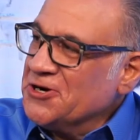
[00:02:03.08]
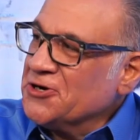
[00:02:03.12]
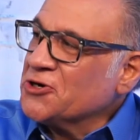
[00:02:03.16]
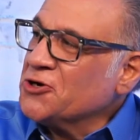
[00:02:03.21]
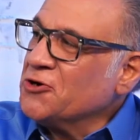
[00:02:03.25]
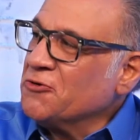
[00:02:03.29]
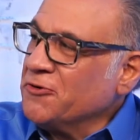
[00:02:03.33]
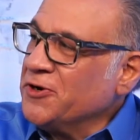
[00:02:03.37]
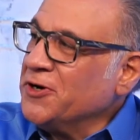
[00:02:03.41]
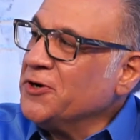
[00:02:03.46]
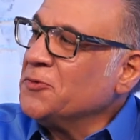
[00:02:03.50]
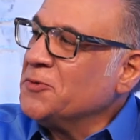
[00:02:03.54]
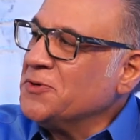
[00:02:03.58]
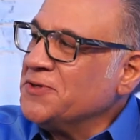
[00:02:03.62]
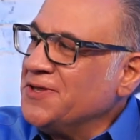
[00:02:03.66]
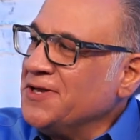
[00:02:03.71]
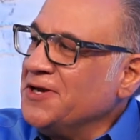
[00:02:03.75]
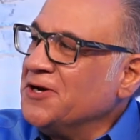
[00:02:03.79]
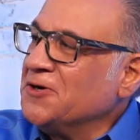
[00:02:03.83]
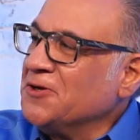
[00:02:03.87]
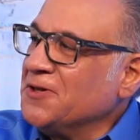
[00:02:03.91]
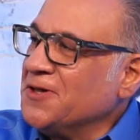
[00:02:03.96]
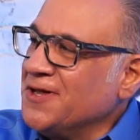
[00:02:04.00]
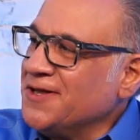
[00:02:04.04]
uh, career with the
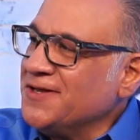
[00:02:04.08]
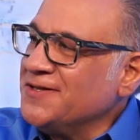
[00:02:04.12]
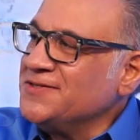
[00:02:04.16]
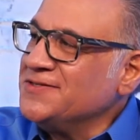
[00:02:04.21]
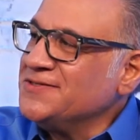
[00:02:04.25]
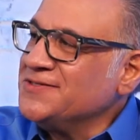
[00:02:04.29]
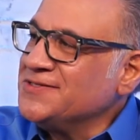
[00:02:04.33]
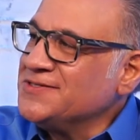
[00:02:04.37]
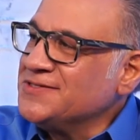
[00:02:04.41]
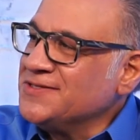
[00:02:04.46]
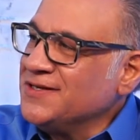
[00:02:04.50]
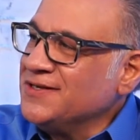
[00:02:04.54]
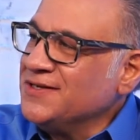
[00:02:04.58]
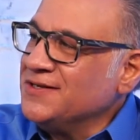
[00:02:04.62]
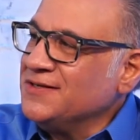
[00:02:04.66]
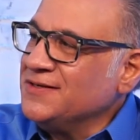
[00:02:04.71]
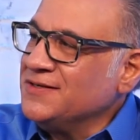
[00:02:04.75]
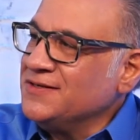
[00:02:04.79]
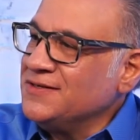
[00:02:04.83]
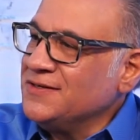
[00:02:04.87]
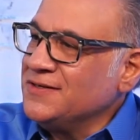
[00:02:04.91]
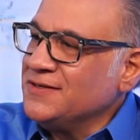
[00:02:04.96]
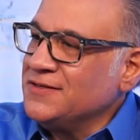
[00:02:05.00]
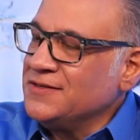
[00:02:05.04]
airlines
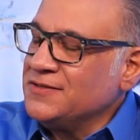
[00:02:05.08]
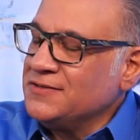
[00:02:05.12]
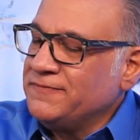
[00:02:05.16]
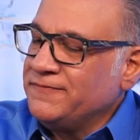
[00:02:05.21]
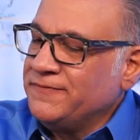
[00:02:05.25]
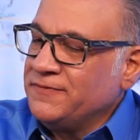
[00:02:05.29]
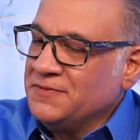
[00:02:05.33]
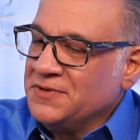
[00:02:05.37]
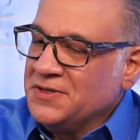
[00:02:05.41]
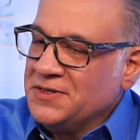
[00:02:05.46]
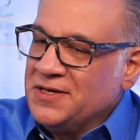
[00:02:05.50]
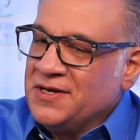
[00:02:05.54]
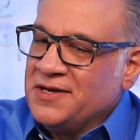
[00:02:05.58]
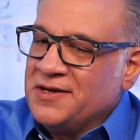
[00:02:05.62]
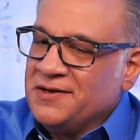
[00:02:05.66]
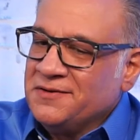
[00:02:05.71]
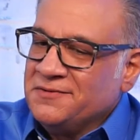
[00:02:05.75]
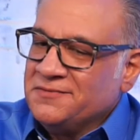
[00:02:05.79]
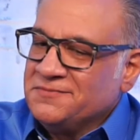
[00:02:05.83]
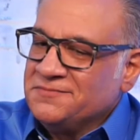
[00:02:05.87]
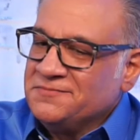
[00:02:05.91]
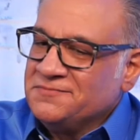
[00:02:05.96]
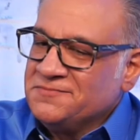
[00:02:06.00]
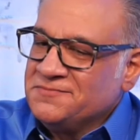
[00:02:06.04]
and uh,
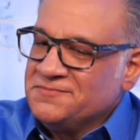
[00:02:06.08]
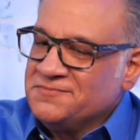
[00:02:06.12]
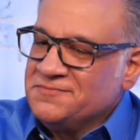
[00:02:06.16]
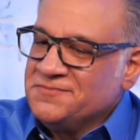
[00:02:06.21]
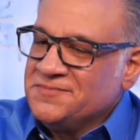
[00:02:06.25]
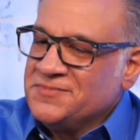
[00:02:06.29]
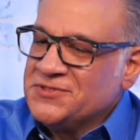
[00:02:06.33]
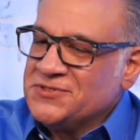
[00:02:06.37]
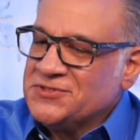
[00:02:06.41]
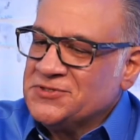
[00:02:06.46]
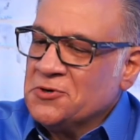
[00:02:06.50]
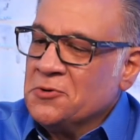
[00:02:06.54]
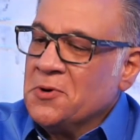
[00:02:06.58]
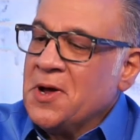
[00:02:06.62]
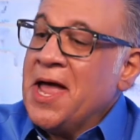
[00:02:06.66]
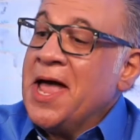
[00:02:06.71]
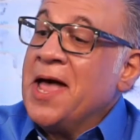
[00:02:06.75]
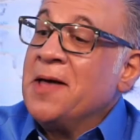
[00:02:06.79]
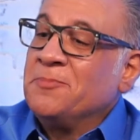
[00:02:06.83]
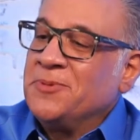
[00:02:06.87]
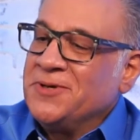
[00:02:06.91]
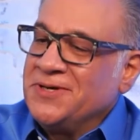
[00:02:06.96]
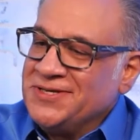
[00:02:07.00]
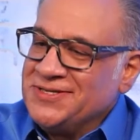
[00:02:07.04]
so
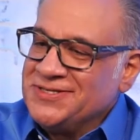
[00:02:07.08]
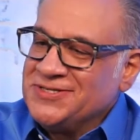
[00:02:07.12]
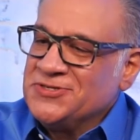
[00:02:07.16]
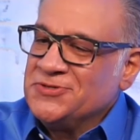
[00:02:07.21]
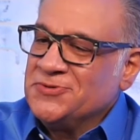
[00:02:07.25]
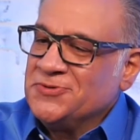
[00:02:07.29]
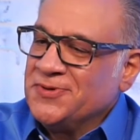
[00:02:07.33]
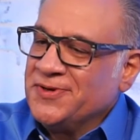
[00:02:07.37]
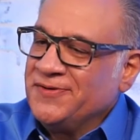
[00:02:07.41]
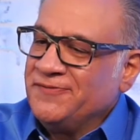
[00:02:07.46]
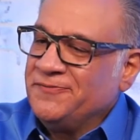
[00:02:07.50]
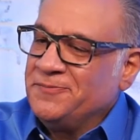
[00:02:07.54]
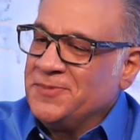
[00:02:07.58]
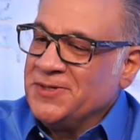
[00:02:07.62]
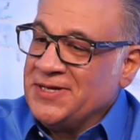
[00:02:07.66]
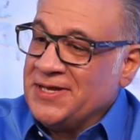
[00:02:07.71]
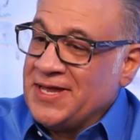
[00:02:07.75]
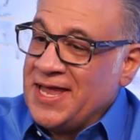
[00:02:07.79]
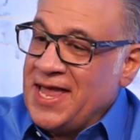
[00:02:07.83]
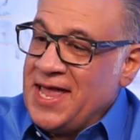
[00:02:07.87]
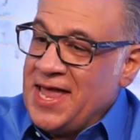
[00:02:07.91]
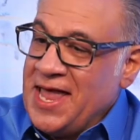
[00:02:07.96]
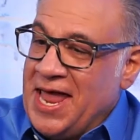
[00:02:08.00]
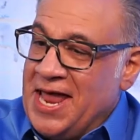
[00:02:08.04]
happy to have
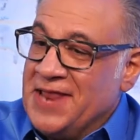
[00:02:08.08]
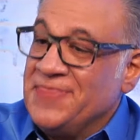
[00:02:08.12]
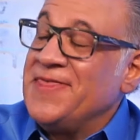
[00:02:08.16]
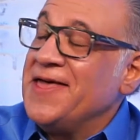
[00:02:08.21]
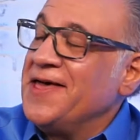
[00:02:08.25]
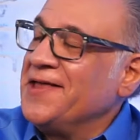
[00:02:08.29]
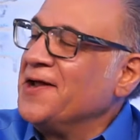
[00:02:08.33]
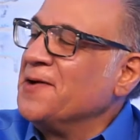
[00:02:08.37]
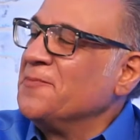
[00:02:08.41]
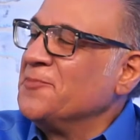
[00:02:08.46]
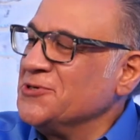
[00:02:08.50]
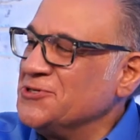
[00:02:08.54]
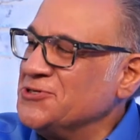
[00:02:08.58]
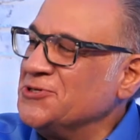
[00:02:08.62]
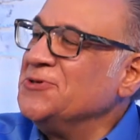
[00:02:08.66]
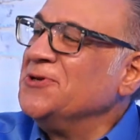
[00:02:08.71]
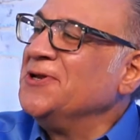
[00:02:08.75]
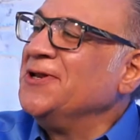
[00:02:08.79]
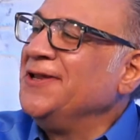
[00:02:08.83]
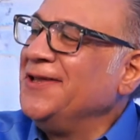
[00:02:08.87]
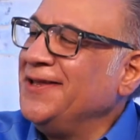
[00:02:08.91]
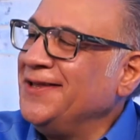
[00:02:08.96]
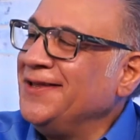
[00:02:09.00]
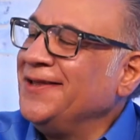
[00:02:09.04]
been had that
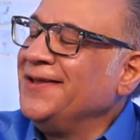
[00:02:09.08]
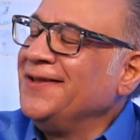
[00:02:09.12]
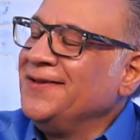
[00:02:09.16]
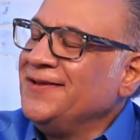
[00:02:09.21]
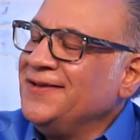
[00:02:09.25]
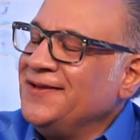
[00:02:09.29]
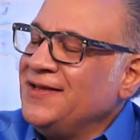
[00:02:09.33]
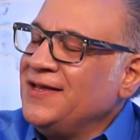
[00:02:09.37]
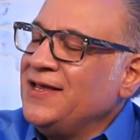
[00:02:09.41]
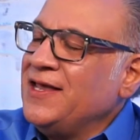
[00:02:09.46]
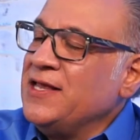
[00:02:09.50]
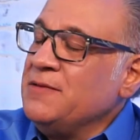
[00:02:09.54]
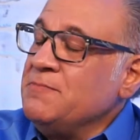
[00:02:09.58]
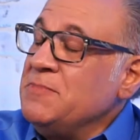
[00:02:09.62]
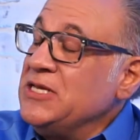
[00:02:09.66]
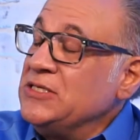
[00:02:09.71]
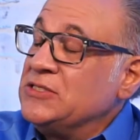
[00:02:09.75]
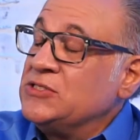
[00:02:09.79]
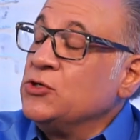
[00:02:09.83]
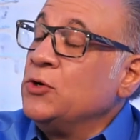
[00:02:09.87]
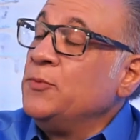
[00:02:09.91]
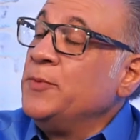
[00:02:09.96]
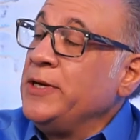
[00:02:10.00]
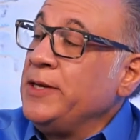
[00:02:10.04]
opportunity and meet
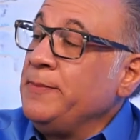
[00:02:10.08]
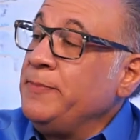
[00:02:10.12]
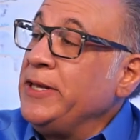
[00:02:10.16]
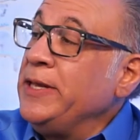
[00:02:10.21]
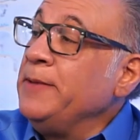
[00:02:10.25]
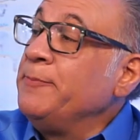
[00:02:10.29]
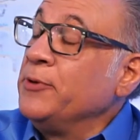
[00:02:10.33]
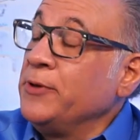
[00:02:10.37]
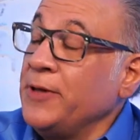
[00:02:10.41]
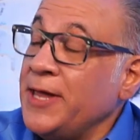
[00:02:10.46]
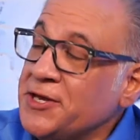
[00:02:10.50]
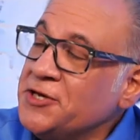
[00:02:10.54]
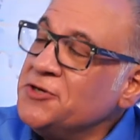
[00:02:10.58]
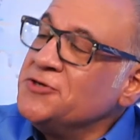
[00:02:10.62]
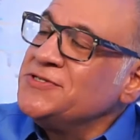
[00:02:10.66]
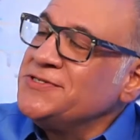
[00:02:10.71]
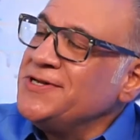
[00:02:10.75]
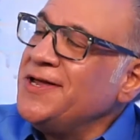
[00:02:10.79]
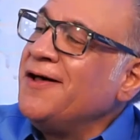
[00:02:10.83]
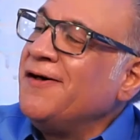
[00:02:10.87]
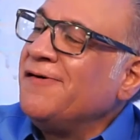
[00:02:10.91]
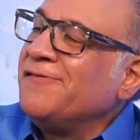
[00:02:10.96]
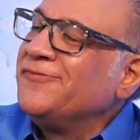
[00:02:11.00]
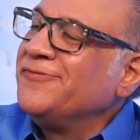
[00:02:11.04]
so many people like
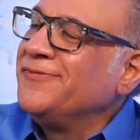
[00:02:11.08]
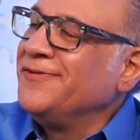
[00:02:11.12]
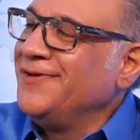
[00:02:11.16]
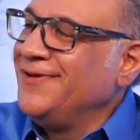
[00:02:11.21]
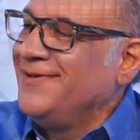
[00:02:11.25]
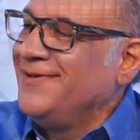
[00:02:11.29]
yourself